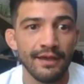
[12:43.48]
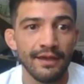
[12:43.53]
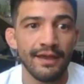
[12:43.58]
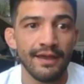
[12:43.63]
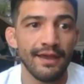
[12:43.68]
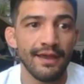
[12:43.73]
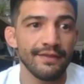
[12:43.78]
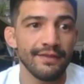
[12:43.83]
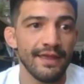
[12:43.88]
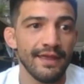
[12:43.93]

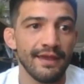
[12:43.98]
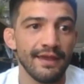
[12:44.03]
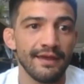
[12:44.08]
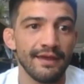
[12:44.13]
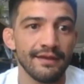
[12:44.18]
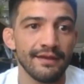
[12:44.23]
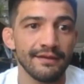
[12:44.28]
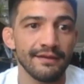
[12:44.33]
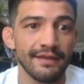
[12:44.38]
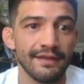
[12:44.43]
And
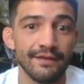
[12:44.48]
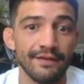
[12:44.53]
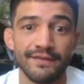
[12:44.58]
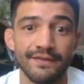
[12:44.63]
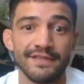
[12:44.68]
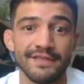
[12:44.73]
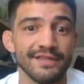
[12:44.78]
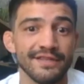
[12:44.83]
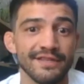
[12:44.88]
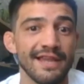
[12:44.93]
then
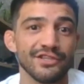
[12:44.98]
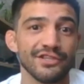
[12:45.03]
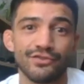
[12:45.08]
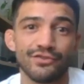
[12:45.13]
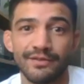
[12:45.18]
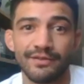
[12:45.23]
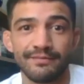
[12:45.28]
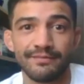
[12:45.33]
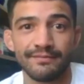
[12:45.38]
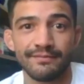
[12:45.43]
even this
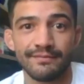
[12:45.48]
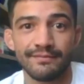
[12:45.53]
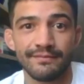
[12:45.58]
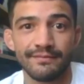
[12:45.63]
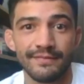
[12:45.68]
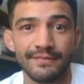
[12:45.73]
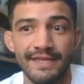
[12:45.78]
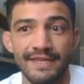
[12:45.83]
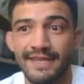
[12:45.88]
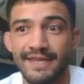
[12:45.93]
last trip,
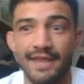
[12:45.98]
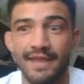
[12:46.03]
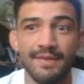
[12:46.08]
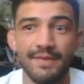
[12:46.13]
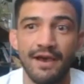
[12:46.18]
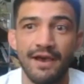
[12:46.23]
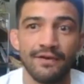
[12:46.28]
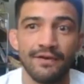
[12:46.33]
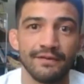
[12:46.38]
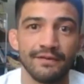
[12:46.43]
he
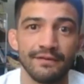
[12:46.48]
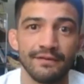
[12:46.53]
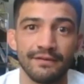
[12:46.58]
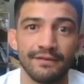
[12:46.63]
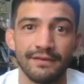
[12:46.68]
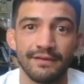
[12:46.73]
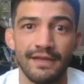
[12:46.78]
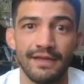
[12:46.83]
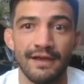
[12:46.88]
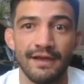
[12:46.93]
came out
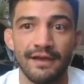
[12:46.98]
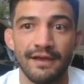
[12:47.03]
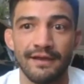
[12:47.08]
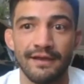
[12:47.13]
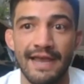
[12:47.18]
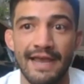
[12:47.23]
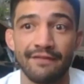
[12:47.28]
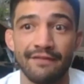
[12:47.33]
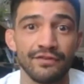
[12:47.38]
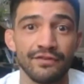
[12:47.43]

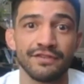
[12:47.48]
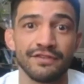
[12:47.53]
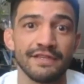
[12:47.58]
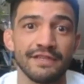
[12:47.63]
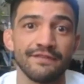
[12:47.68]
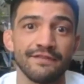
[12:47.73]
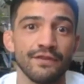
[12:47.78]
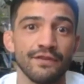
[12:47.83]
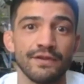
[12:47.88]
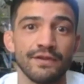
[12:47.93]
after his,
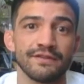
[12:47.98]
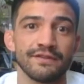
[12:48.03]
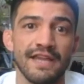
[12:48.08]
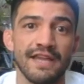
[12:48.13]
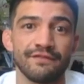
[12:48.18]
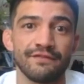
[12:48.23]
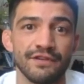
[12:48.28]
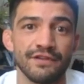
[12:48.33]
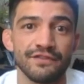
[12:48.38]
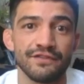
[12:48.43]
even though he was
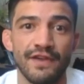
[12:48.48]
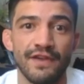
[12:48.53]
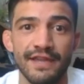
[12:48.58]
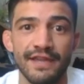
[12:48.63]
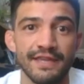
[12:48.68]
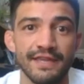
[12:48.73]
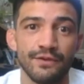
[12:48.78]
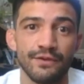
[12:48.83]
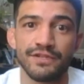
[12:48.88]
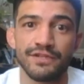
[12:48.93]
after his
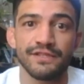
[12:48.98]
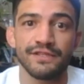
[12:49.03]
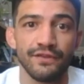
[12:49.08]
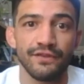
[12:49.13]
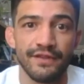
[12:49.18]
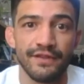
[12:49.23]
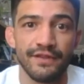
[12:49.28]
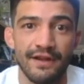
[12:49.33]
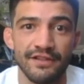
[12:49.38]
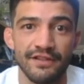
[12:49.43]
fight, he was
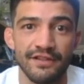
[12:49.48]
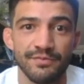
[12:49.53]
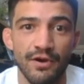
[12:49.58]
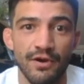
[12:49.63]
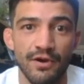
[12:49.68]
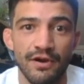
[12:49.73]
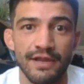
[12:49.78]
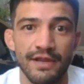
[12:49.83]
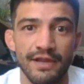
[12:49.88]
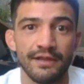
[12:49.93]
still there at
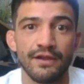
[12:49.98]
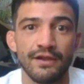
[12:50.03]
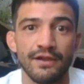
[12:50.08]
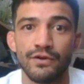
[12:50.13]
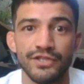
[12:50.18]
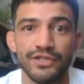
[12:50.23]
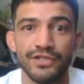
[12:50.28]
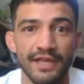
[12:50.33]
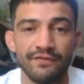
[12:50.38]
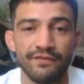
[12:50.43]
sparring,
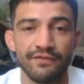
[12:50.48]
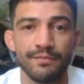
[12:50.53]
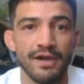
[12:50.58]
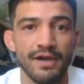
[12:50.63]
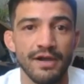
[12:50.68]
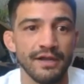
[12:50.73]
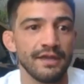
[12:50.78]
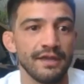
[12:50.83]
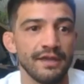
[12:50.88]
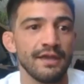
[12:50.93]
coaching
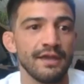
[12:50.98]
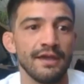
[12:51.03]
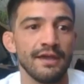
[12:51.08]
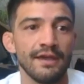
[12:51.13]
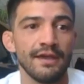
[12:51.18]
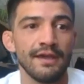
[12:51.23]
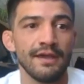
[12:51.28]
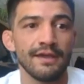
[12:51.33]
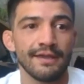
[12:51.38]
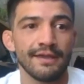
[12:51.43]
everybody.
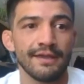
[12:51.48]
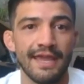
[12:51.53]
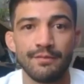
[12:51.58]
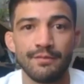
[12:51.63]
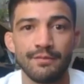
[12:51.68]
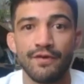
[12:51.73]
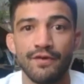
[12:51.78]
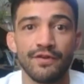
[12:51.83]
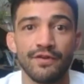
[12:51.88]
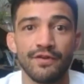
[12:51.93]

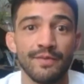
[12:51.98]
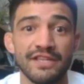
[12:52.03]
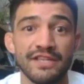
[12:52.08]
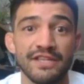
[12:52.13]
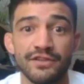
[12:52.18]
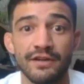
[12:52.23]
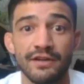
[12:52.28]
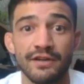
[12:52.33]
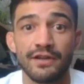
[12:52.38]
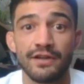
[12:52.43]
Came over to me,
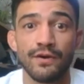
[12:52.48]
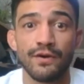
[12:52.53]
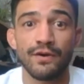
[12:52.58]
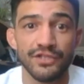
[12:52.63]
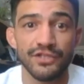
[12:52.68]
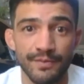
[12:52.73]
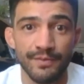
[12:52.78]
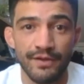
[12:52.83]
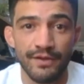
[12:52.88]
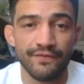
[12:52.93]
started
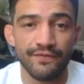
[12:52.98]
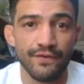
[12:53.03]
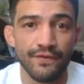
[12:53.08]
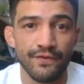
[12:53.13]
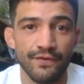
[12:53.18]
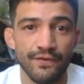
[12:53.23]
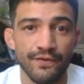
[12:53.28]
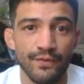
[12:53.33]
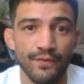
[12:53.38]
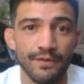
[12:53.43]
coaching me
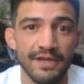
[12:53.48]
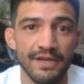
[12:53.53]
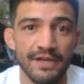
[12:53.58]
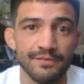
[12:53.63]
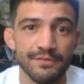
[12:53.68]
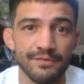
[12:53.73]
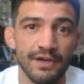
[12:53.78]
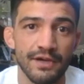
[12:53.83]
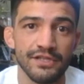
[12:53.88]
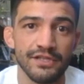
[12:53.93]
for one
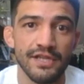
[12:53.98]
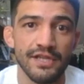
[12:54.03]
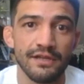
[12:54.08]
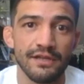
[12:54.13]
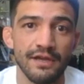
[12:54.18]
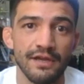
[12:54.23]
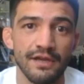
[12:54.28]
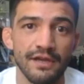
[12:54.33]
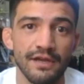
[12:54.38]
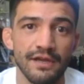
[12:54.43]
of my
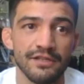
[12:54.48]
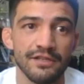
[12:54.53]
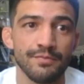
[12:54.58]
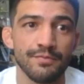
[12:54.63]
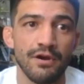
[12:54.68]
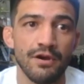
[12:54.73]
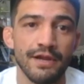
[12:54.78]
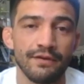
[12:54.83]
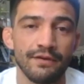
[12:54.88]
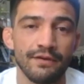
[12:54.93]

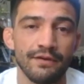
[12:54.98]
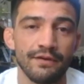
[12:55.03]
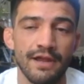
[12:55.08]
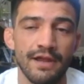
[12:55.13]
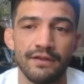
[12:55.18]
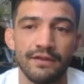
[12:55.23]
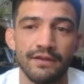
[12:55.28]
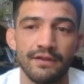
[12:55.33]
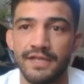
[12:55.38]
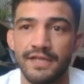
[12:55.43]
sparring
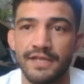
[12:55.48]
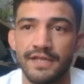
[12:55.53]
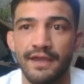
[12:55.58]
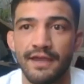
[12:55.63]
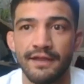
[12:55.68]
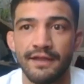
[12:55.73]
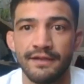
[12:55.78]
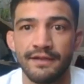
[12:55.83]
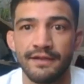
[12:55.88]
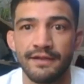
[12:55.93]
rounds.
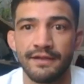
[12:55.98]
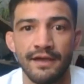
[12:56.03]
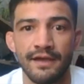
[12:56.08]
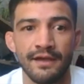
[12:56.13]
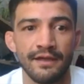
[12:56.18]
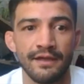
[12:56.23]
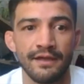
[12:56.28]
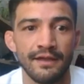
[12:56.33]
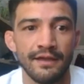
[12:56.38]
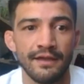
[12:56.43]
And
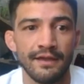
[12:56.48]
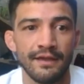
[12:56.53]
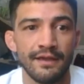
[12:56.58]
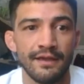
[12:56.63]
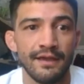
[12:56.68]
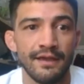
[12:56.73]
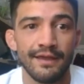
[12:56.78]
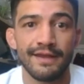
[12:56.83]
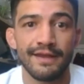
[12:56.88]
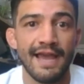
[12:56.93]

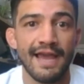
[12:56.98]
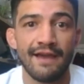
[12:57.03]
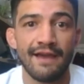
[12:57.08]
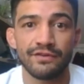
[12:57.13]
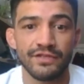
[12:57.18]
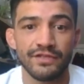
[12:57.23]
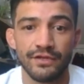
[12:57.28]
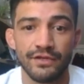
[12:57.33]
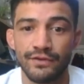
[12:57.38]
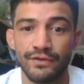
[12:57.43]
then after,
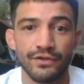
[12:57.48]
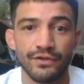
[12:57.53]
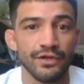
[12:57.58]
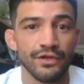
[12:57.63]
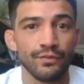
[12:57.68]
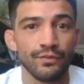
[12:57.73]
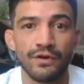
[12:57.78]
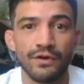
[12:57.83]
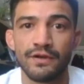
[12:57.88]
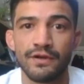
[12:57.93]
he's like, dude, good
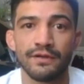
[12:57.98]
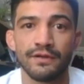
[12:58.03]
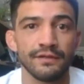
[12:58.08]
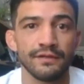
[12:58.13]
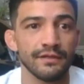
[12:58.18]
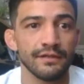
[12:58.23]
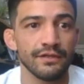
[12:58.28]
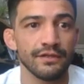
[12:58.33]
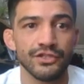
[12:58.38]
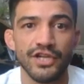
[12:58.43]
work.
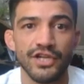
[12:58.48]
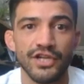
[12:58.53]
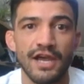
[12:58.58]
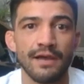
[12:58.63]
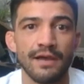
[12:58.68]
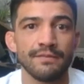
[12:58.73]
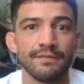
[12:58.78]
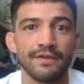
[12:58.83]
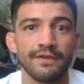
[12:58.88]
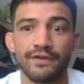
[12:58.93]
Good
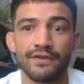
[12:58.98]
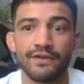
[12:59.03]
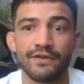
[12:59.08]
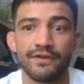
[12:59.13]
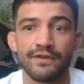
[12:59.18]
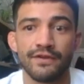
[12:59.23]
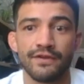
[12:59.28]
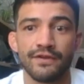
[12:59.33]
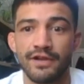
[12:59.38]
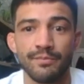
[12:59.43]
job. You're going
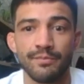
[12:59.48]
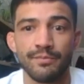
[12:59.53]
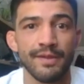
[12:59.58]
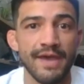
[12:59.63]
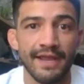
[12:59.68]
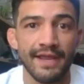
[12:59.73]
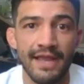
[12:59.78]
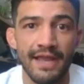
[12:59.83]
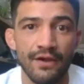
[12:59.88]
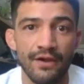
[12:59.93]
to be
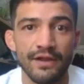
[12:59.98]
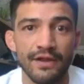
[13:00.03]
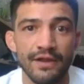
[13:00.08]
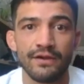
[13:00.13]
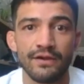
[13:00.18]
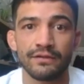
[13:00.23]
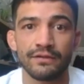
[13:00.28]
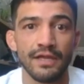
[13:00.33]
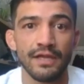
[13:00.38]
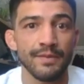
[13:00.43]
back out
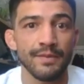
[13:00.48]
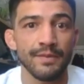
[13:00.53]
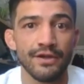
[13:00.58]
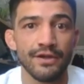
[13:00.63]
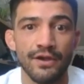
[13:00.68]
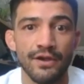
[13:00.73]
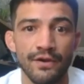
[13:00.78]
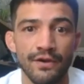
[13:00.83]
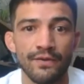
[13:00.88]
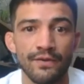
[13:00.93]
here. Let me
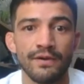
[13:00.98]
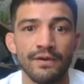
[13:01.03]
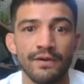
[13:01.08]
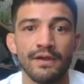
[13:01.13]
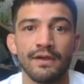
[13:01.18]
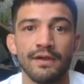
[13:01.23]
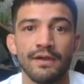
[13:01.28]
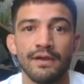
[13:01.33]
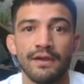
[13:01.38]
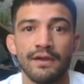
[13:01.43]
know.
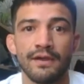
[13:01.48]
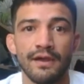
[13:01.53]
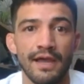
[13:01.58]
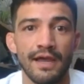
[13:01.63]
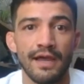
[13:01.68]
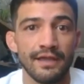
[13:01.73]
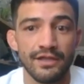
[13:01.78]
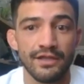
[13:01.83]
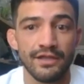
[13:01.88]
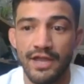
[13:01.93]

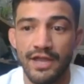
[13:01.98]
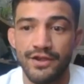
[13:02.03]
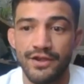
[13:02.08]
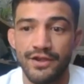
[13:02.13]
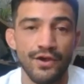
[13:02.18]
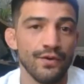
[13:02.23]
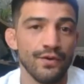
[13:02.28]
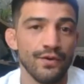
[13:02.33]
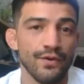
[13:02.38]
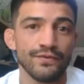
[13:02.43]
I
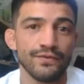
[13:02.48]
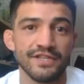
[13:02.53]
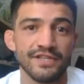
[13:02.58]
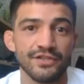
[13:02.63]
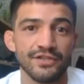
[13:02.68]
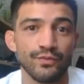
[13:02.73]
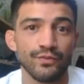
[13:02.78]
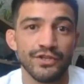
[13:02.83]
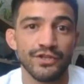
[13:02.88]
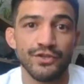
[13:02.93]
know this
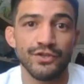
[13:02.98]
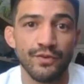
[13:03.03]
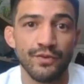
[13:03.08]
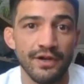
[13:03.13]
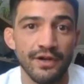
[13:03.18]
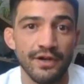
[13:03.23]
is what you want